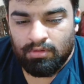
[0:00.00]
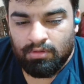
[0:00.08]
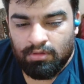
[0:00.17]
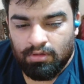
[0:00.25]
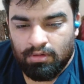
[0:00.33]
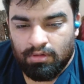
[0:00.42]

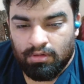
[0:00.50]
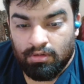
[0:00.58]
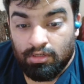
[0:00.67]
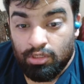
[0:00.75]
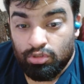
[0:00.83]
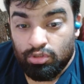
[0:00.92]

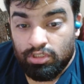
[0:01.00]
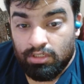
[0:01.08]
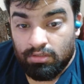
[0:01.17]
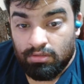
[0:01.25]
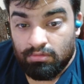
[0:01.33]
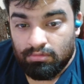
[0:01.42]

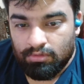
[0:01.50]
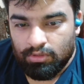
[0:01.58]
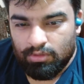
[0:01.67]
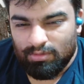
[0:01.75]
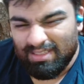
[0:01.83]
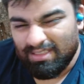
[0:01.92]
Nugent.
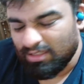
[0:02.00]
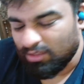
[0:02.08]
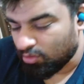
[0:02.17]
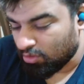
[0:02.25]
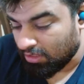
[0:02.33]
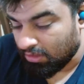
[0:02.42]

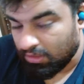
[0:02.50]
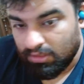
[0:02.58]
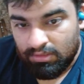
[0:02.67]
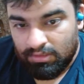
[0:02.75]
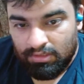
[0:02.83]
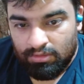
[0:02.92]
Nugent.
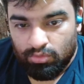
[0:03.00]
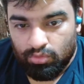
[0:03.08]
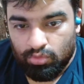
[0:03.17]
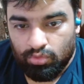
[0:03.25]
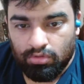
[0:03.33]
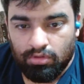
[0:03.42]

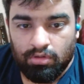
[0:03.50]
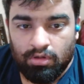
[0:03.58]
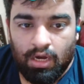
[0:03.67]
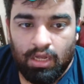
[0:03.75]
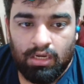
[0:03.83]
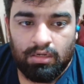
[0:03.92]
Oh,
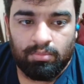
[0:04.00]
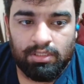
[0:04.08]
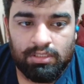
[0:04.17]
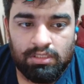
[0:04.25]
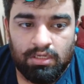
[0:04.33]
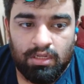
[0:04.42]
Haaland
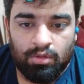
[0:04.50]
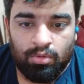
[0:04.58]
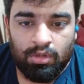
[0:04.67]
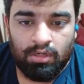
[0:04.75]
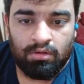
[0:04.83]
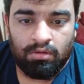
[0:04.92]
missed another
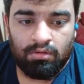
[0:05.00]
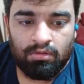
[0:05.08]
one.